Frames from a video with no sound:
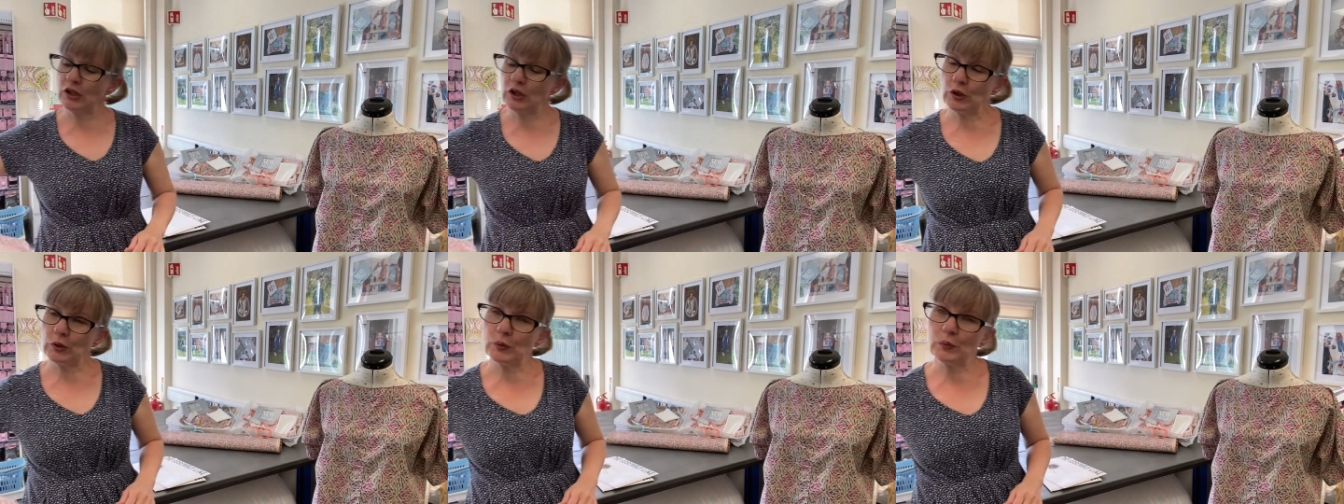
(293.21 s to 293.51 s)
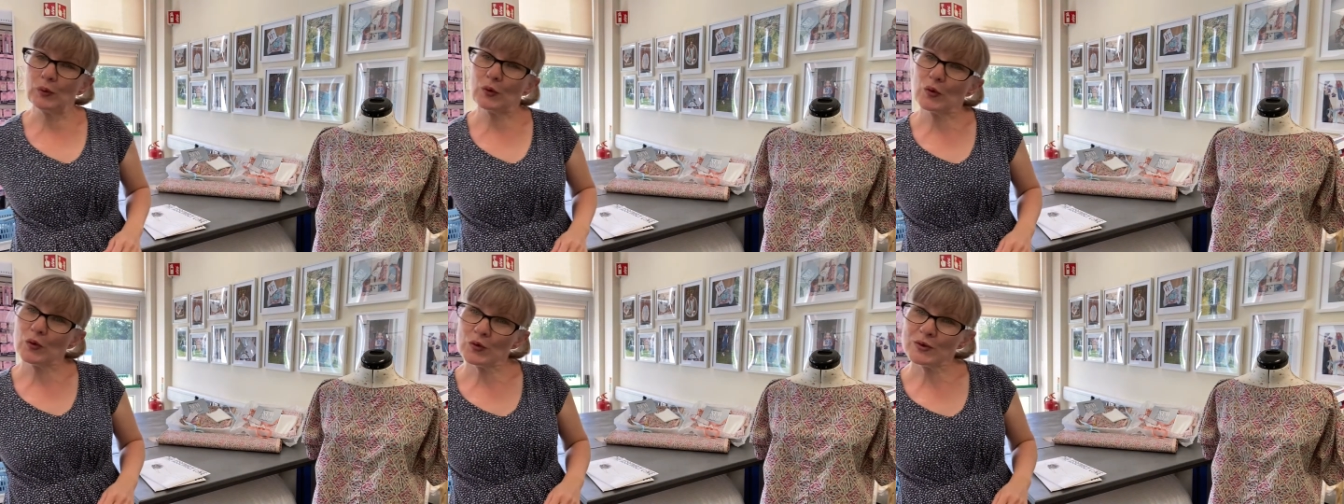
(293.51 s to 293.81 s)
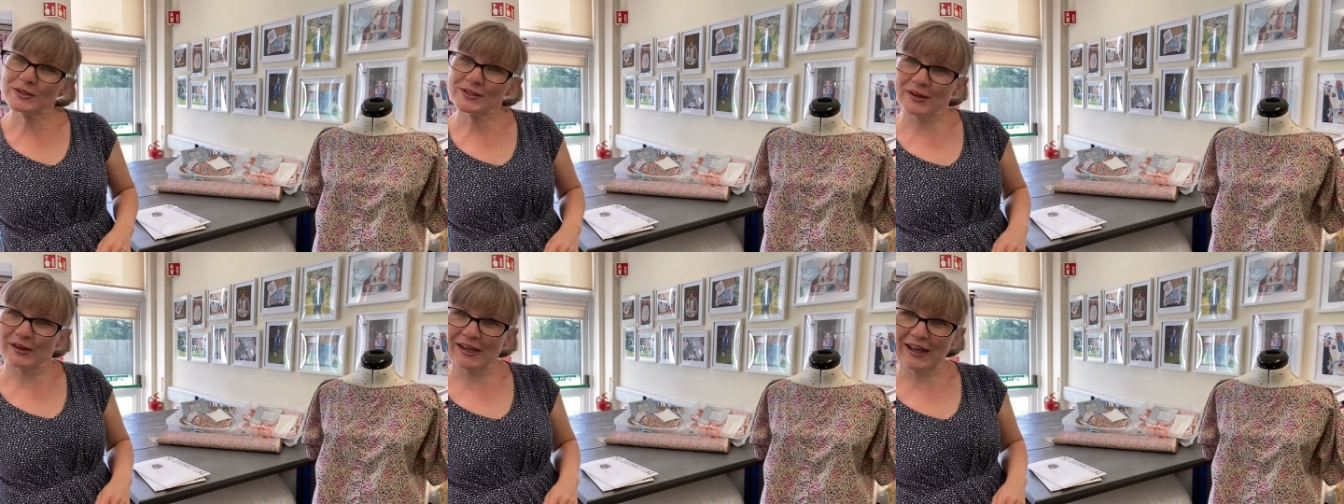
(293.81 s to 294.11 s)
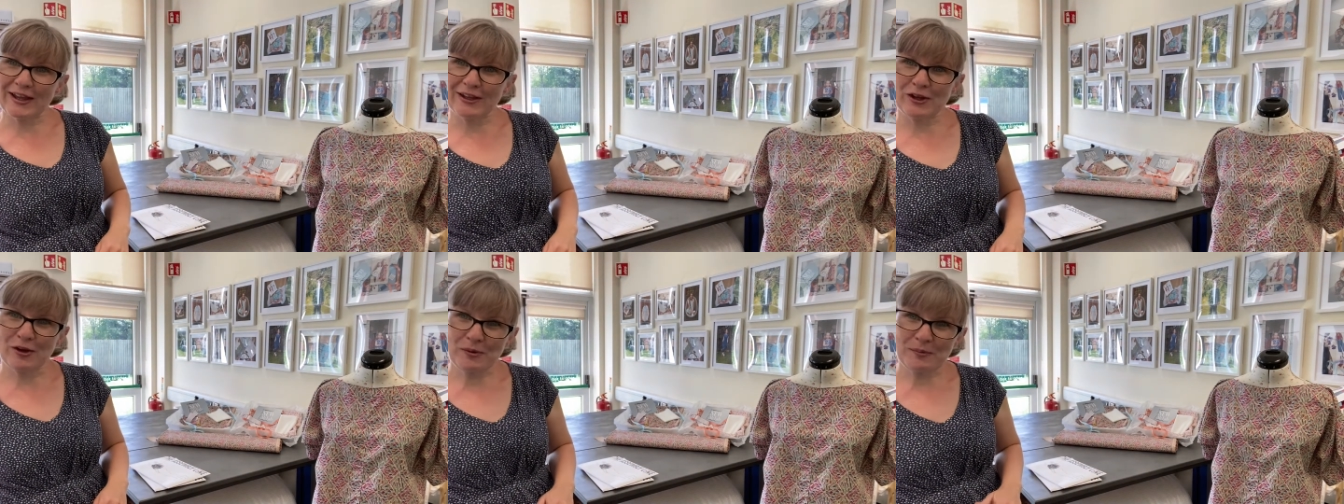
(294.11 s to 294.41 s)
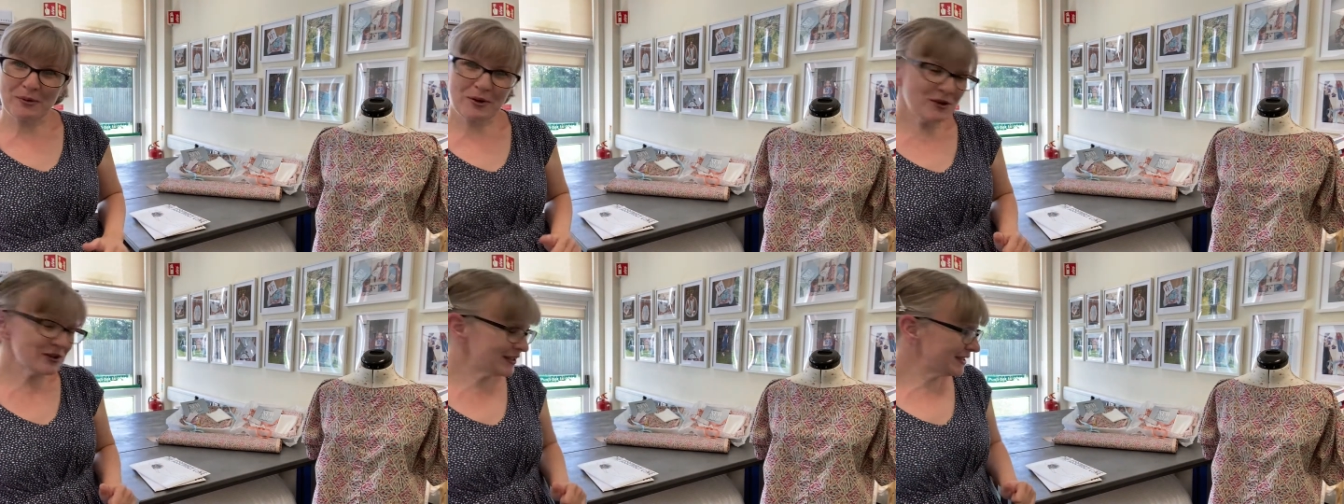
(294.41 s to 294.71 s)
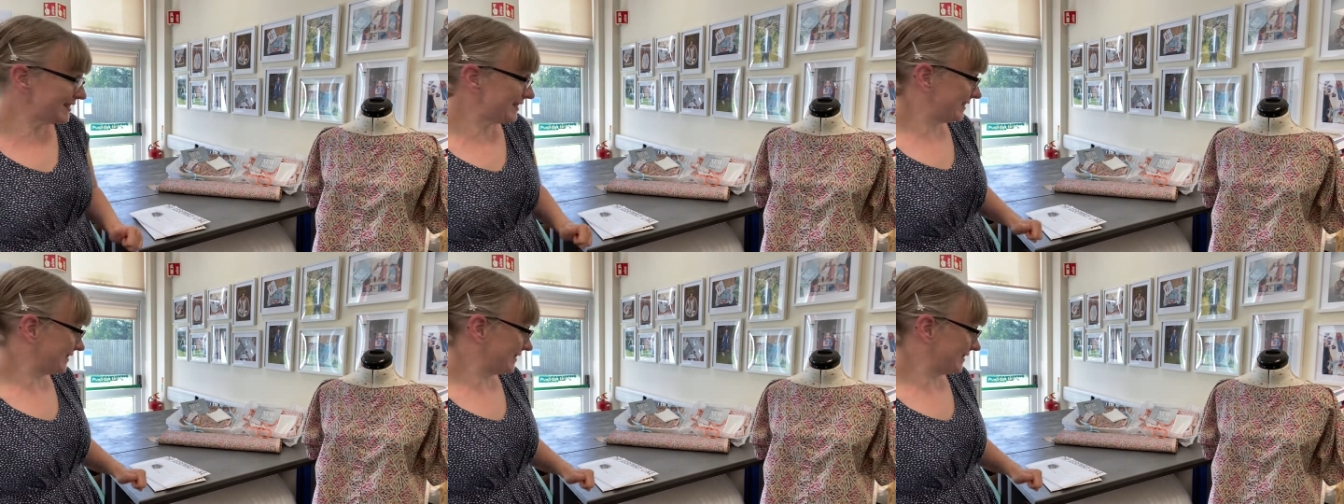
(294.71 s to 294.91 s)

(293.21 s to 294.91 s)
You will also get in your box, it's